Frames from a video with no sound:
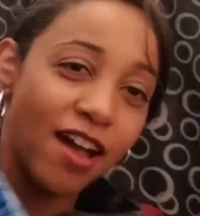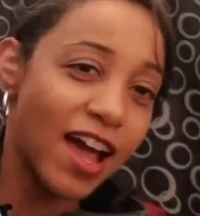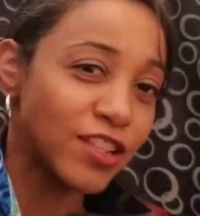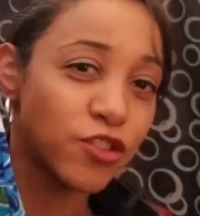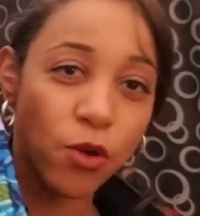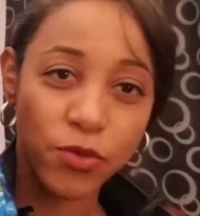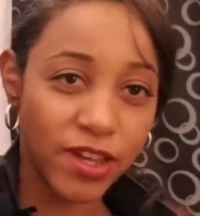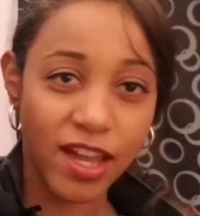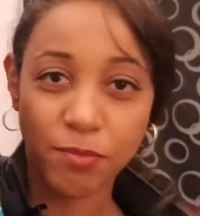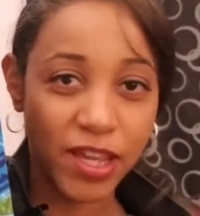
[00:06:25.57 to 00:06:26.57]
I don't
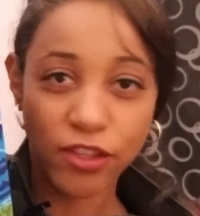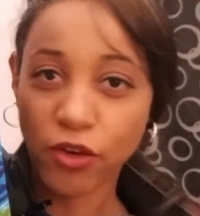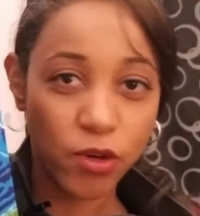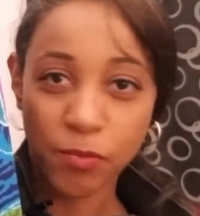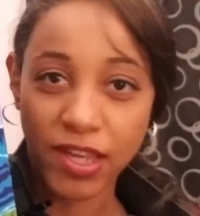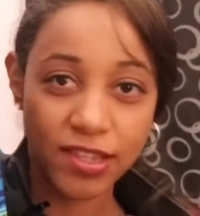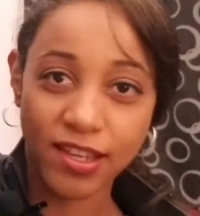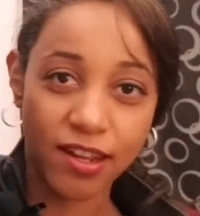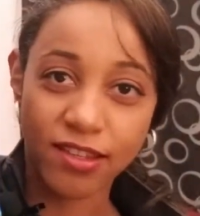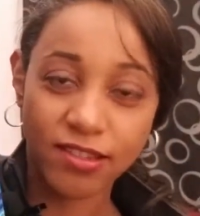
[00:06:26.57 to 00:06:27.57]
think I'd make yoga pants
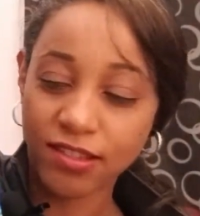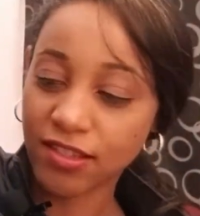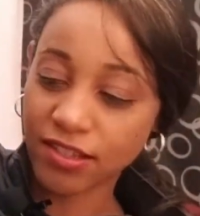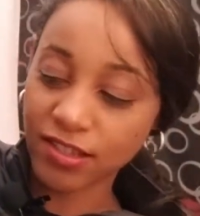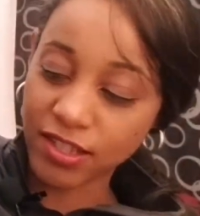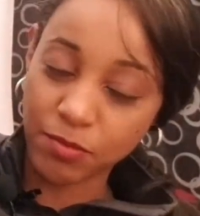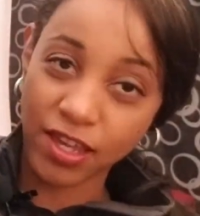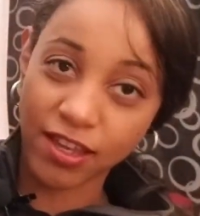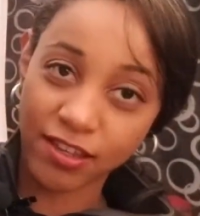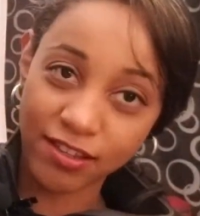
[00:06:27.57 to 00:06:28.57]
out of this. This doesn't seem
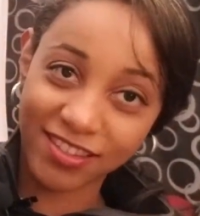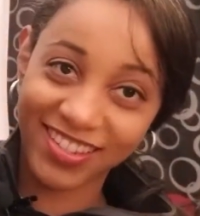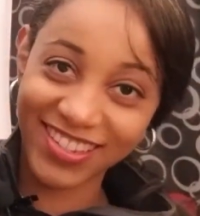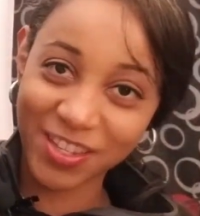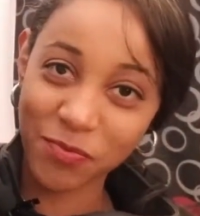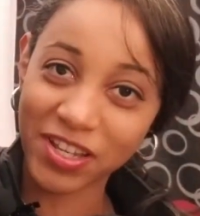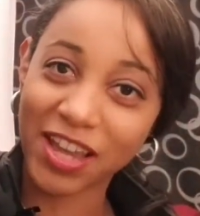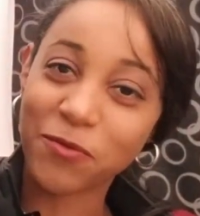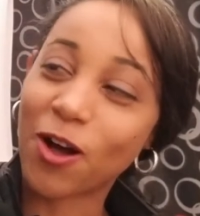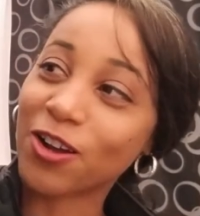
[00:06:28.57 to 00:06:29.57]
like something
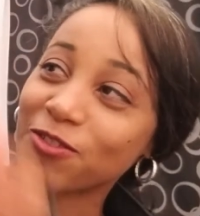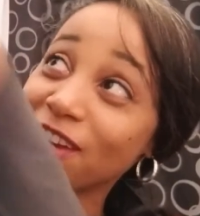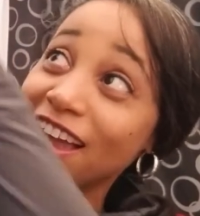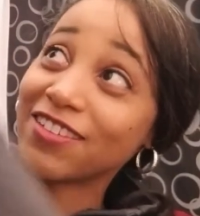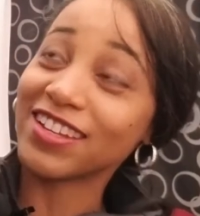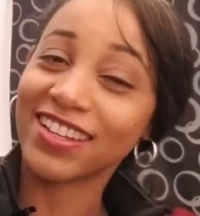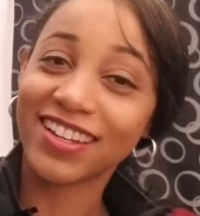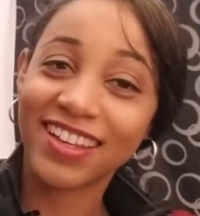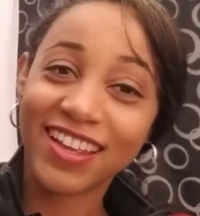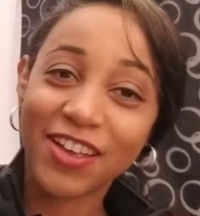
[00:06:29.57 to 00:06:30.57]
I'd walk around
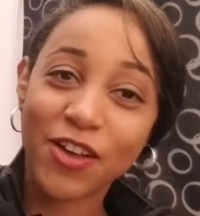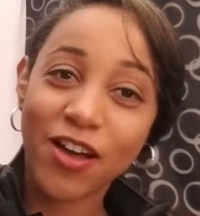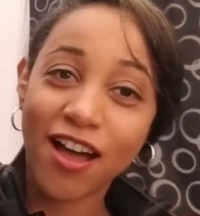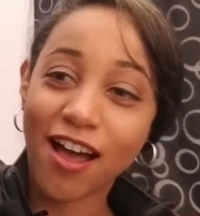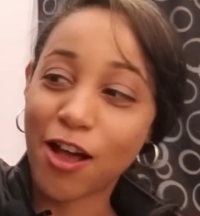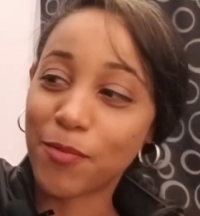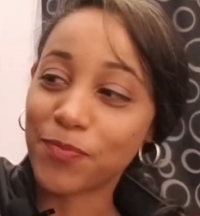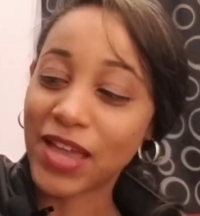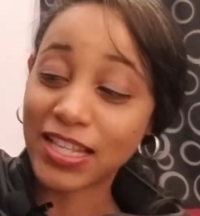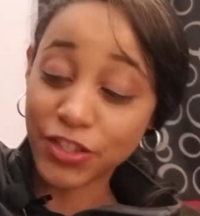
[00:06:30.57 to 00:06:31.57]
in
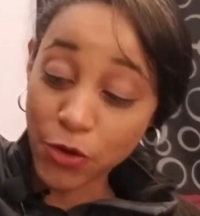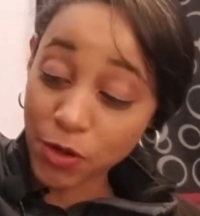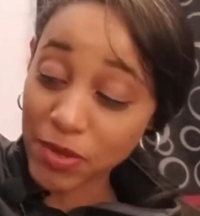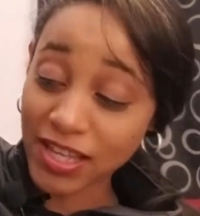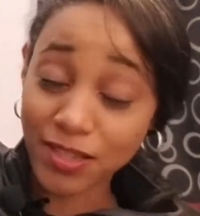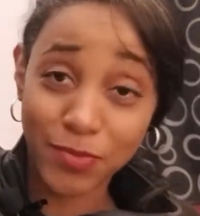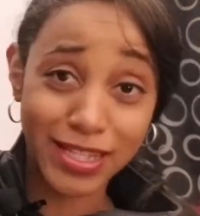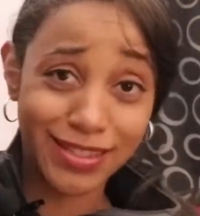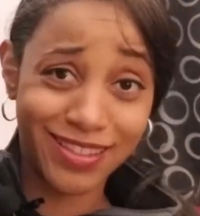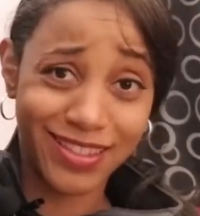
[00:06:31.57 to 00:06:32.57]
as yoga pants, but
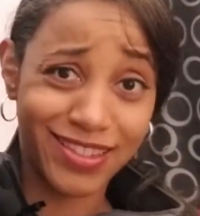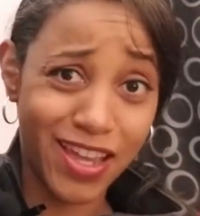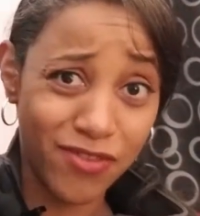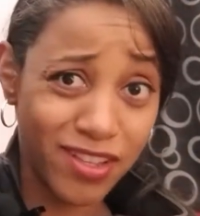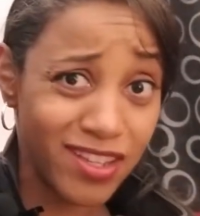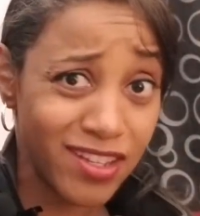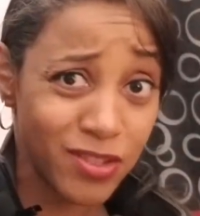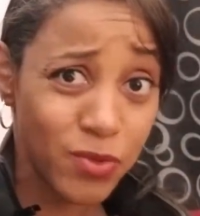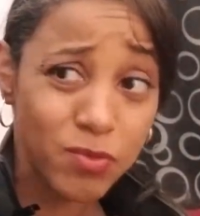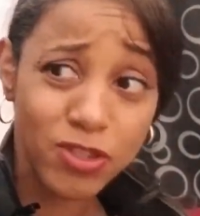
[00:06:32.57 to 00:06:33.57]
definitely in a
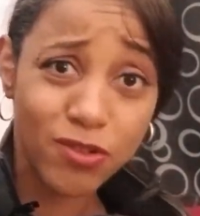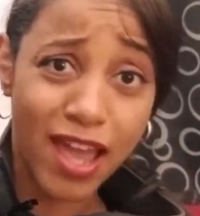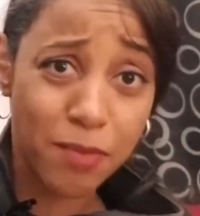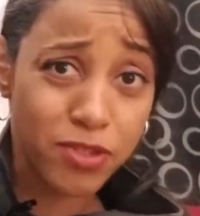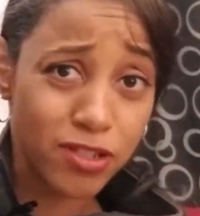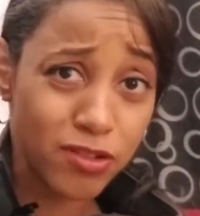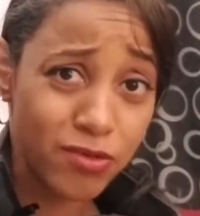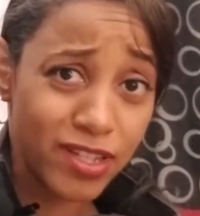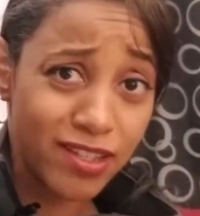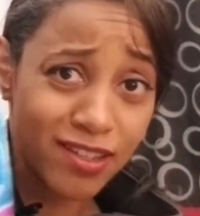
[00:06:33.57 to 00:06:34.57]
swimsuit, absolutely.